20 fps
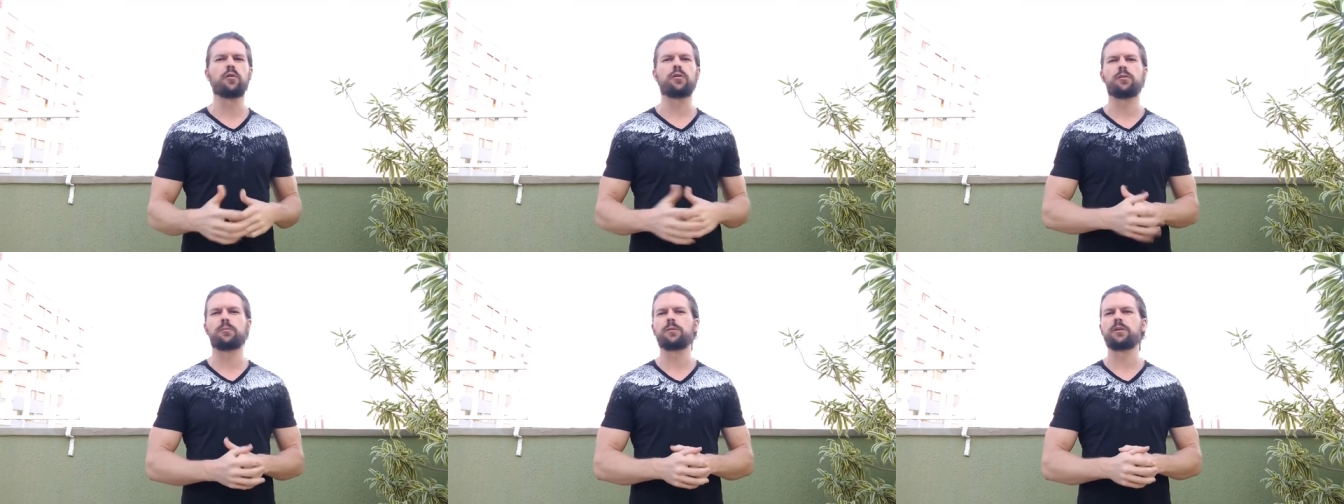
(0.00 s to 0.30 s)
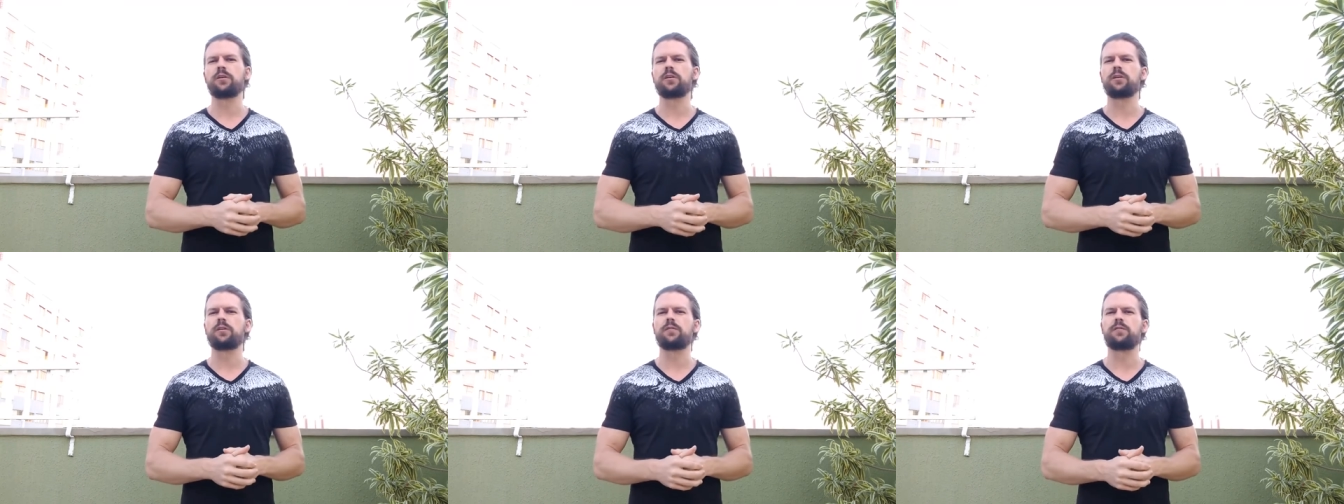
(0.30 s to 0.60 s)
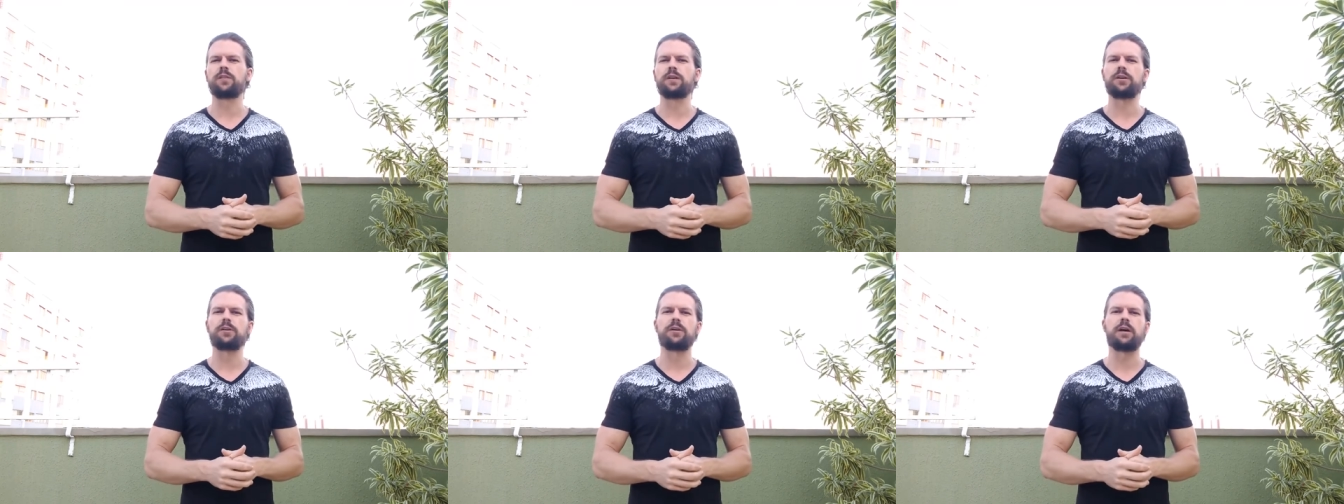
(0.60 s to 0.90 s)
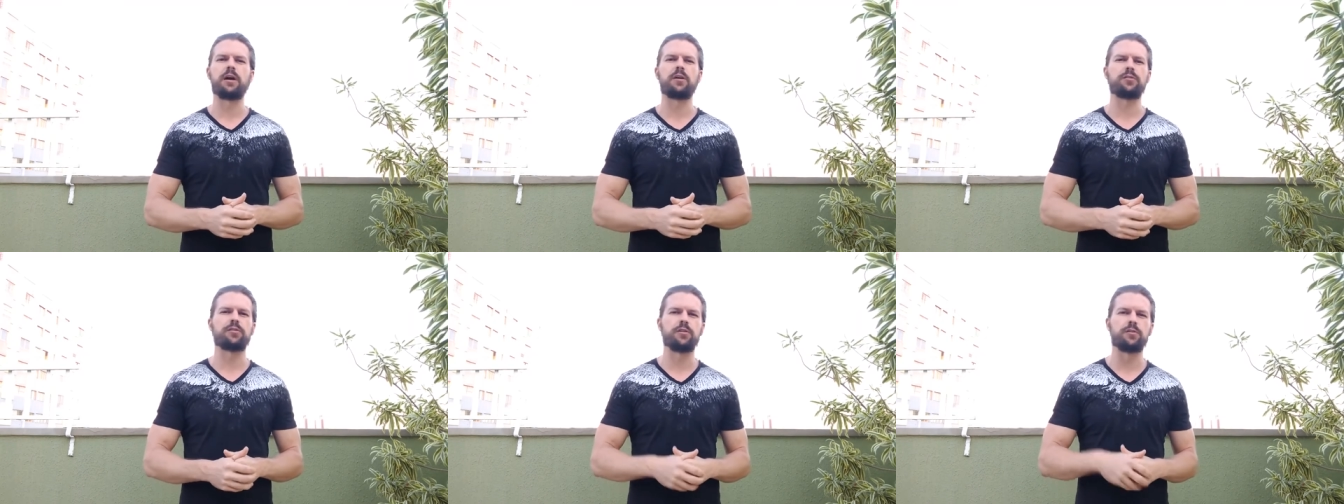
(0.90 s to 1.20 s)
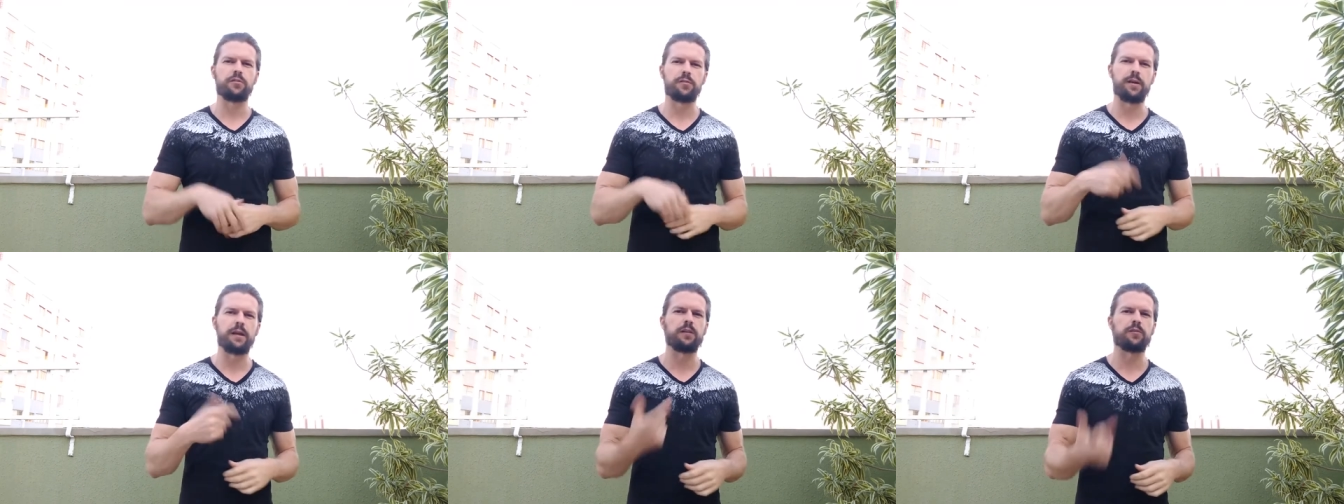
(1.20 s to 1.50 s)
You're going to figure out their
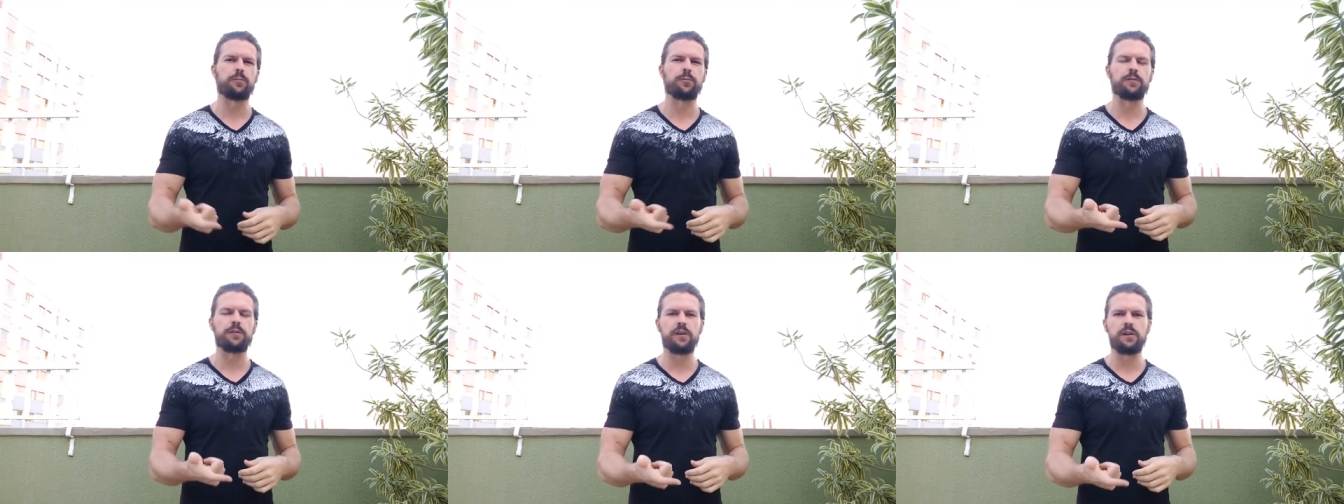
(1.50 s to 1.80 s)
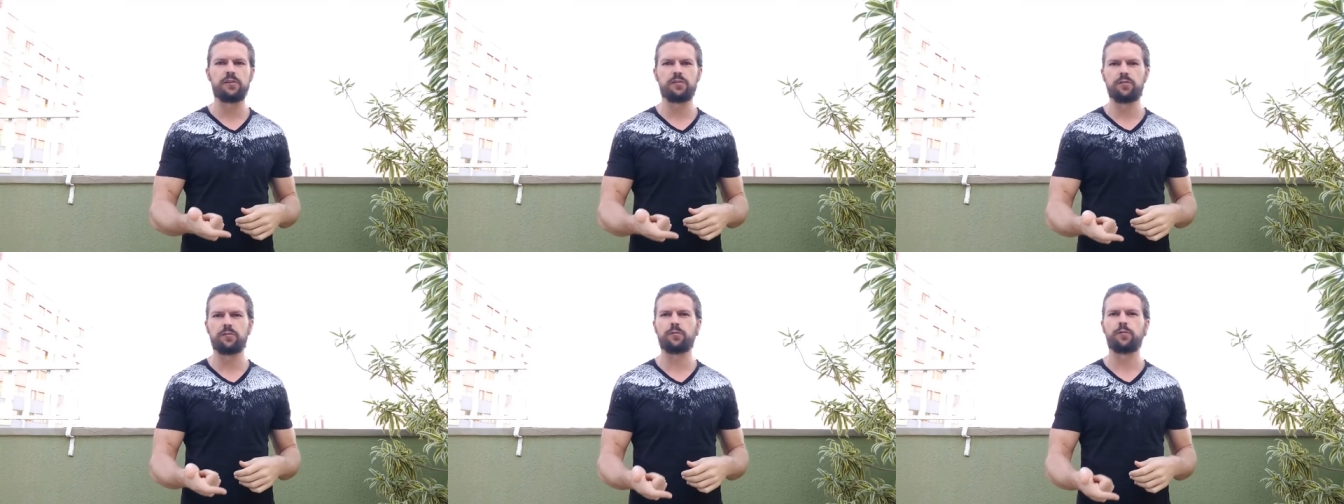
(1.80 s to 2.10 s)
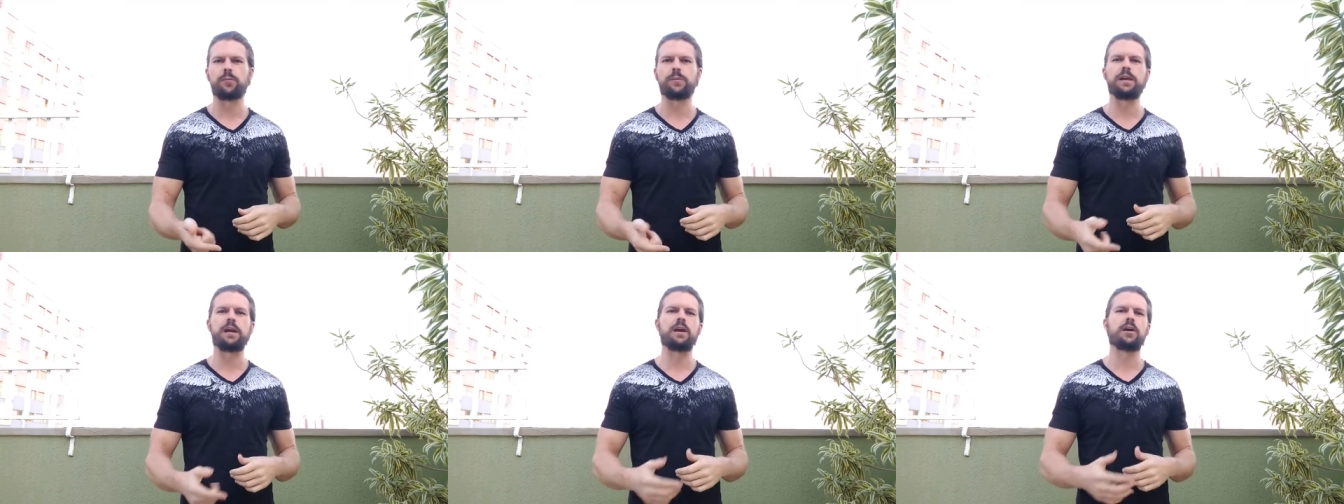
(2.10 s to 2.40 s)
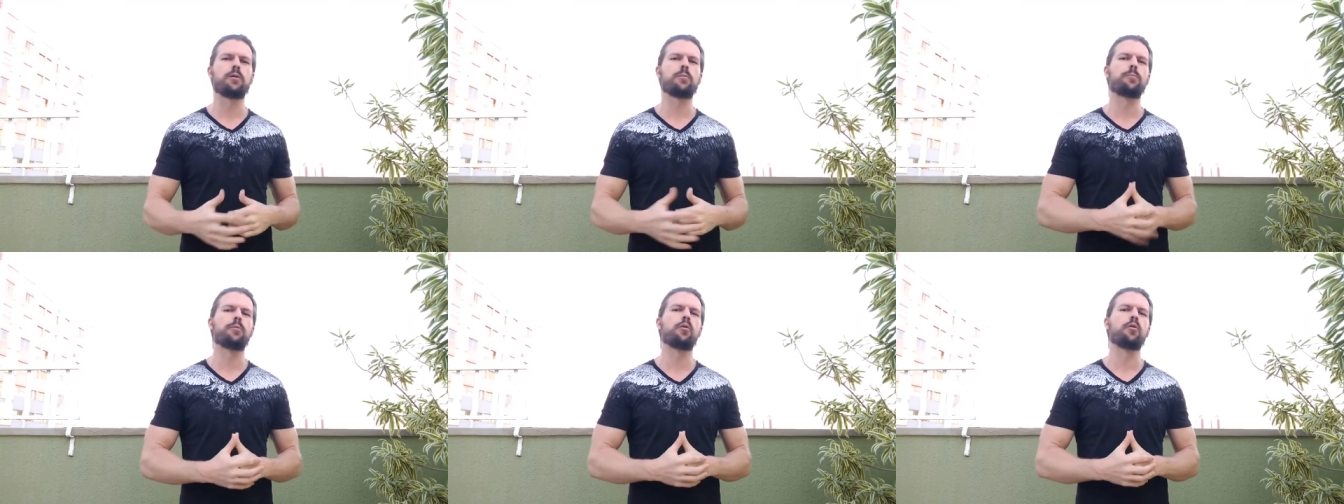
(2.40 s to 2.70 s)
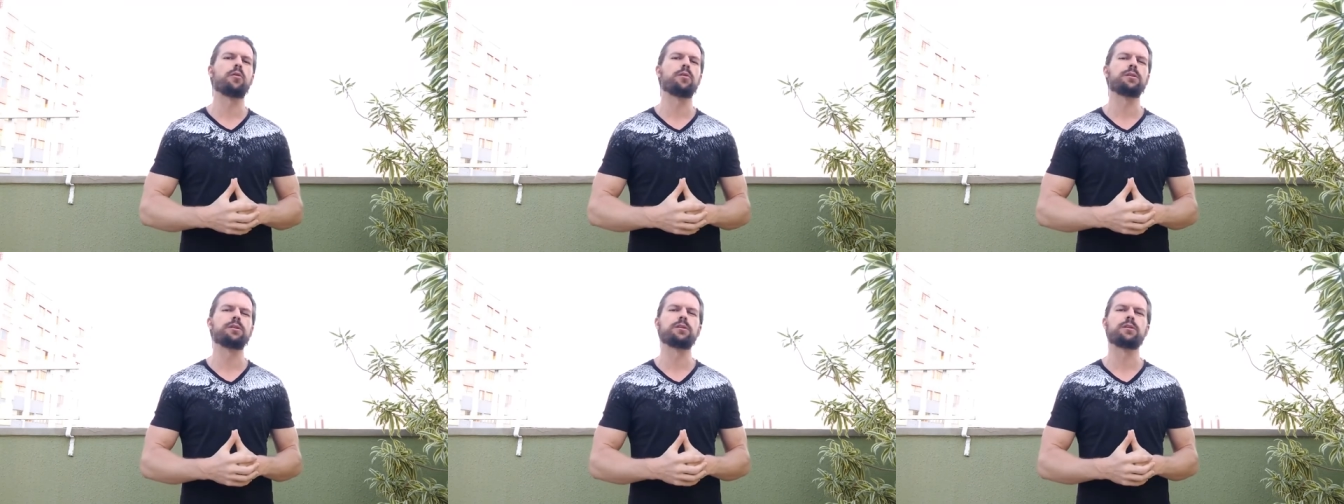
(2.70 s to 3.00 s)
transportation from the airport.
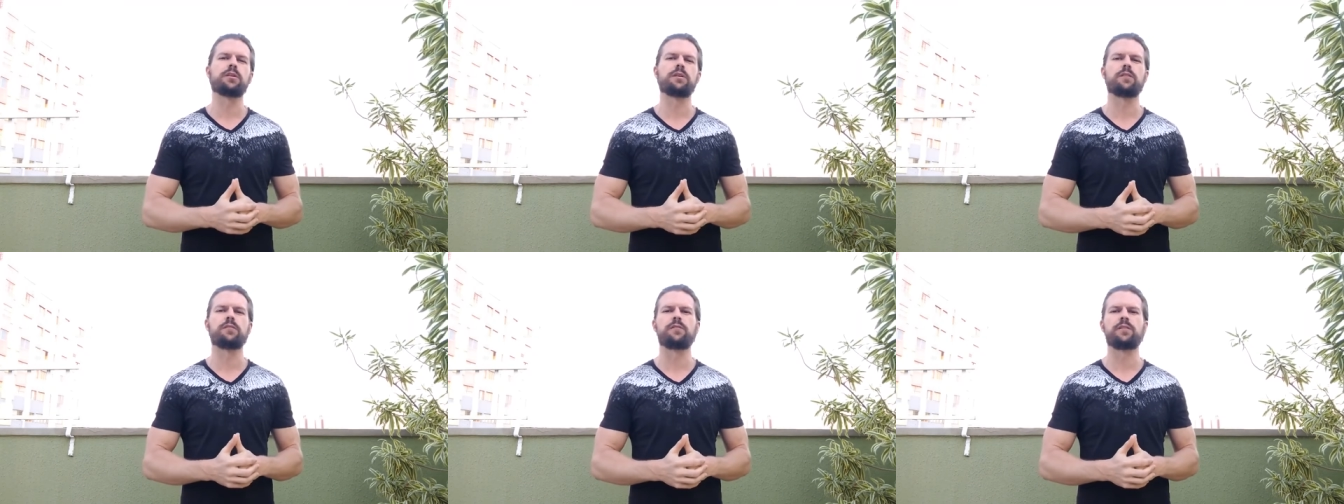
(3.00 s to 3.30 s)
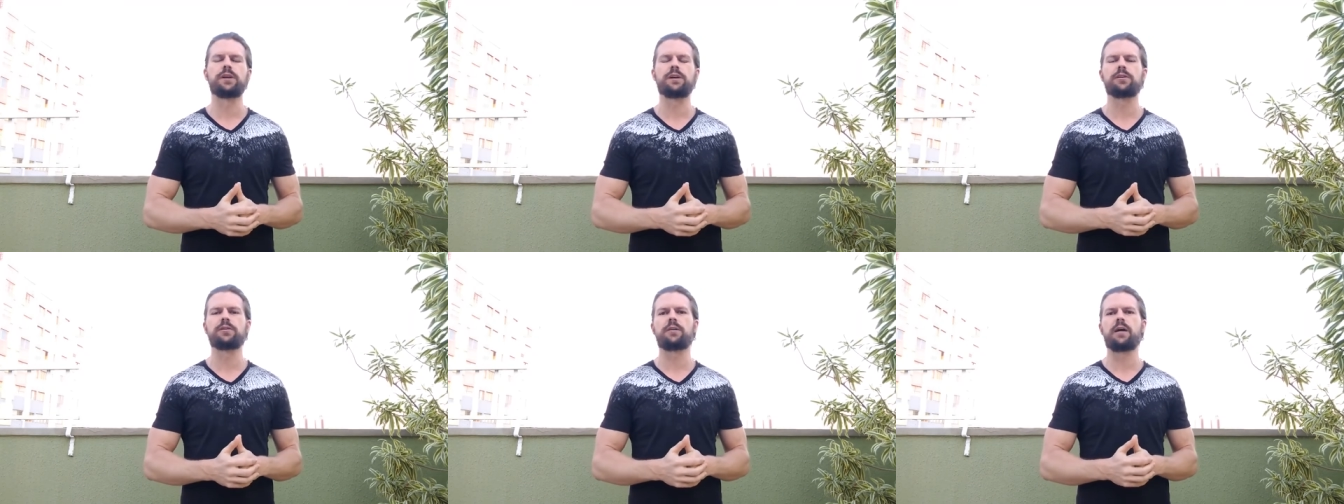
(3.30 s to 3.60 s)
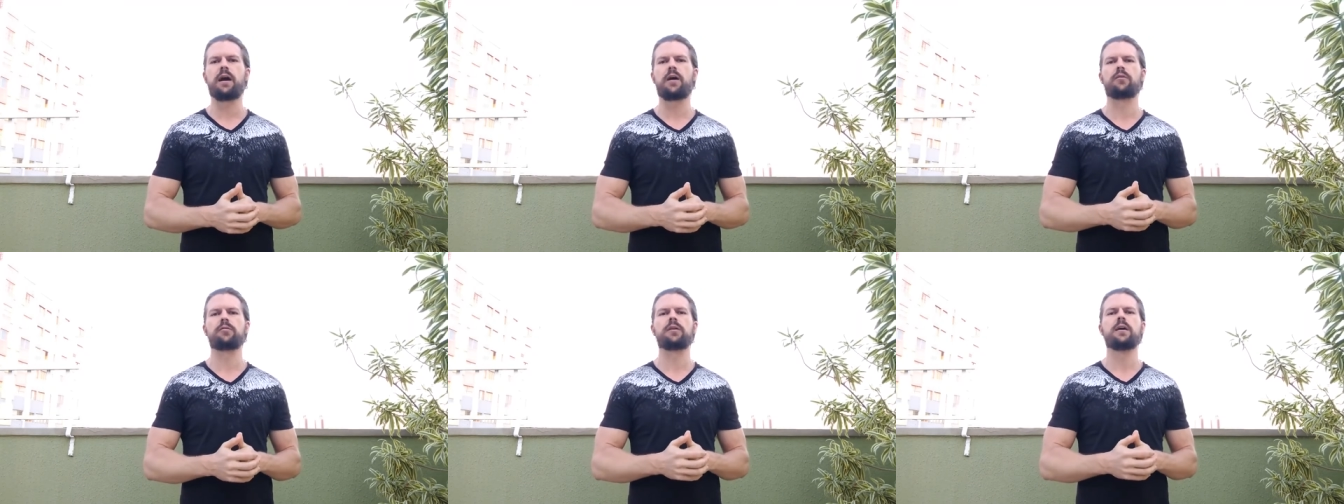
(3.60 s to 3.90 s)
You're going to figure out